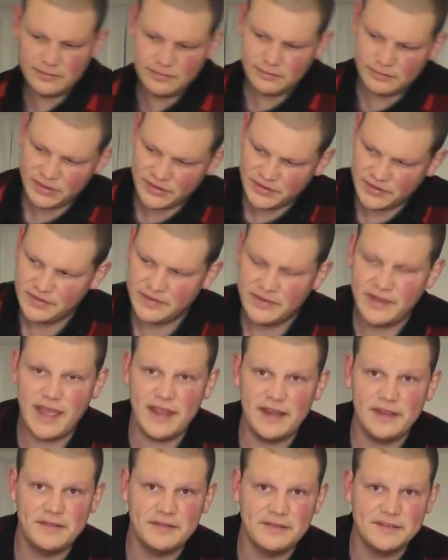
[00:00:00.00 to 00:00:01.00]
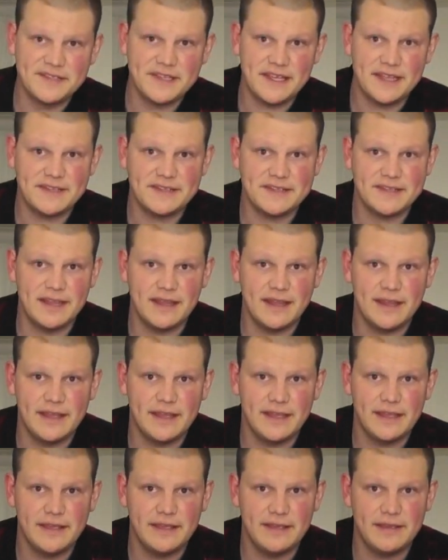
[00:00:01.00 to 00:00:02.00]
botanical sets that
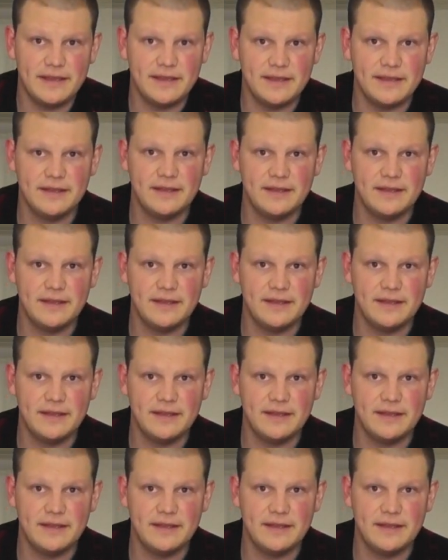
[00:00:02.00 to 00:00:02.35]
I